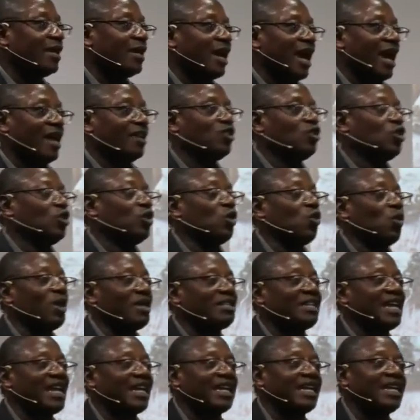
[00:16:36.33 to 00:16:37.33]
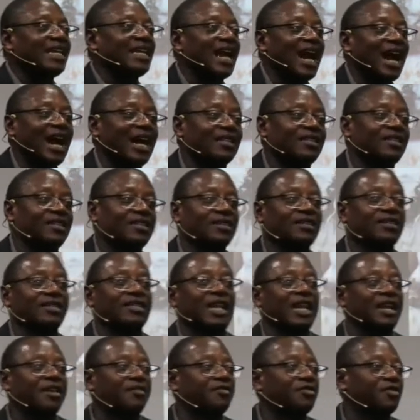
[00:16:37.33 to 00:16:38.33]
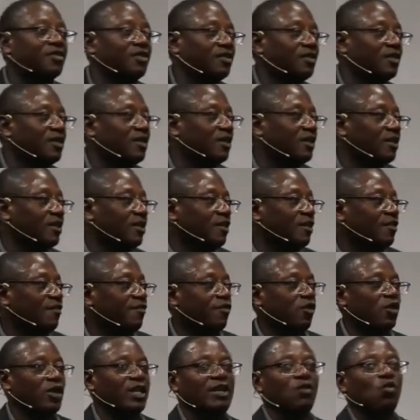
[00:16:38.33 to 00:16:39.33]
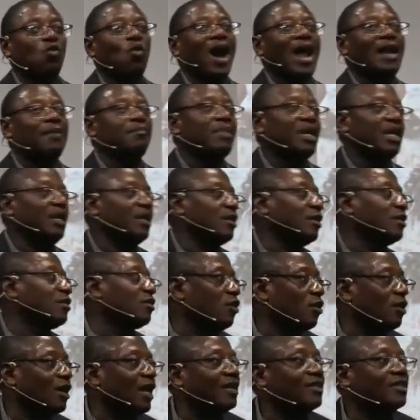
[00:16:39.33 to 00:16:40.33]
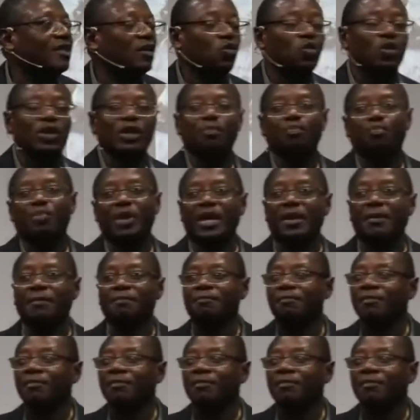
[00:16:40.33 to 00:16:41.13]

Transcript: and so they were taken as slaves for the $1 million they couldn't pay.